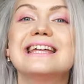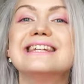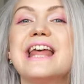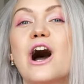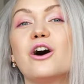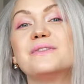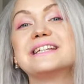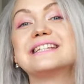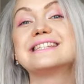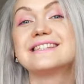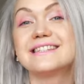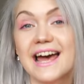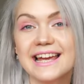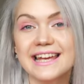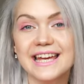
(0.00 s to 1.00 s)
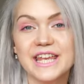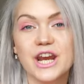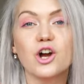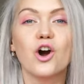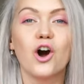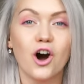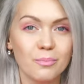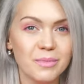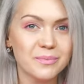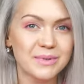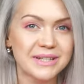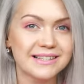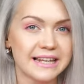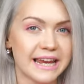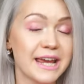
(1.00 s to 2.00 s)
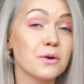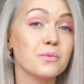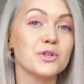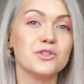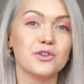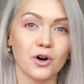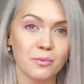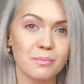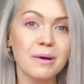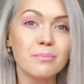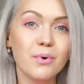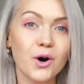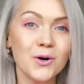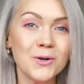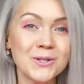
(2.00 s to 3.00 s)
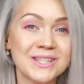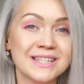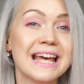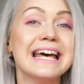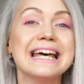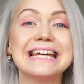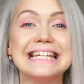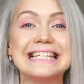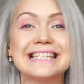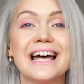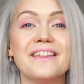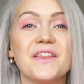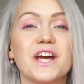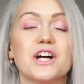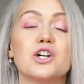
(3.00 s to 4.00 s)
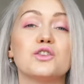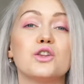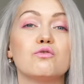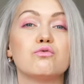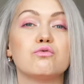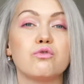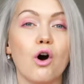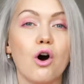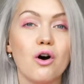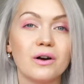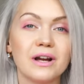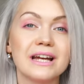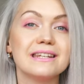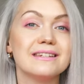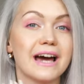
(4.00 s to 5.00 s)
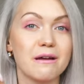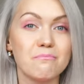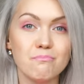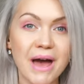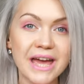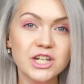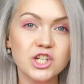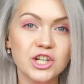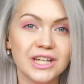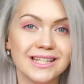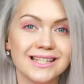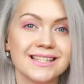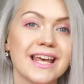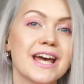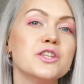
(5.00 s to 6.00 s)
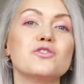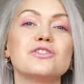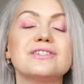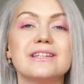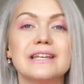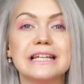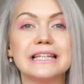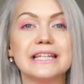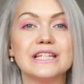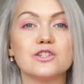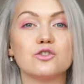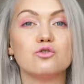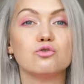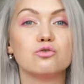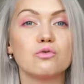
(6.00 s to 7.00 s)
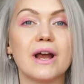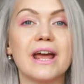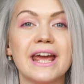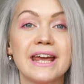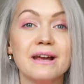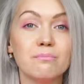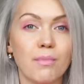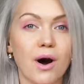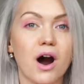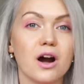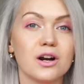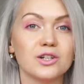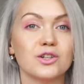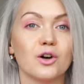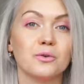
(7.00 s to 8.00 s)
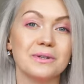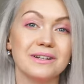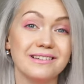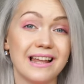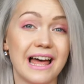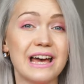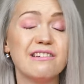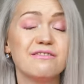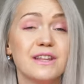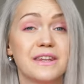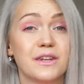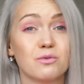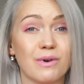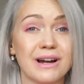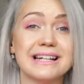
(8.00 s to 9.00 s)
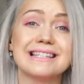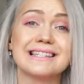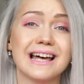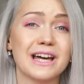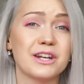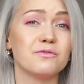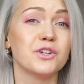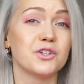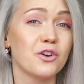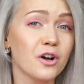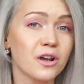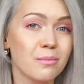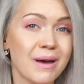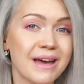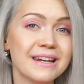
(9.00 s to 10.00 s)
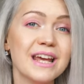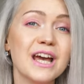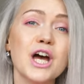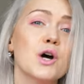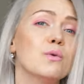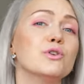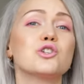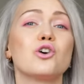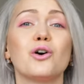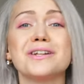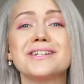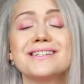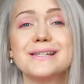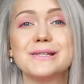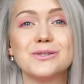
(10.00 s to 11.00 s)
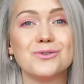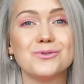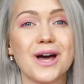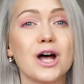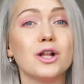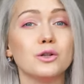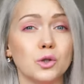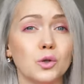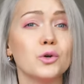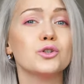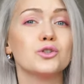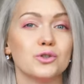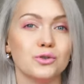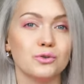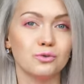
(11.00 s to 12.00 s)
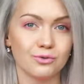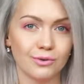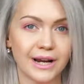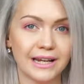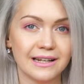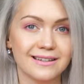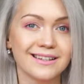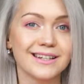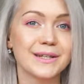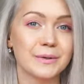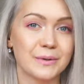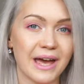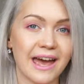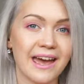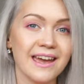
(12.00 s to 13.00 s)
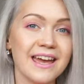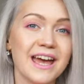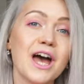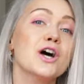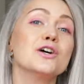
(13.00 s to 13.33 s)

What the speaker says: Now, the second common mistake with document posts is that they are the wrong dimensions and you're seeing these gray bars on the left and the right side of the document, which honestly do not look too great, okay?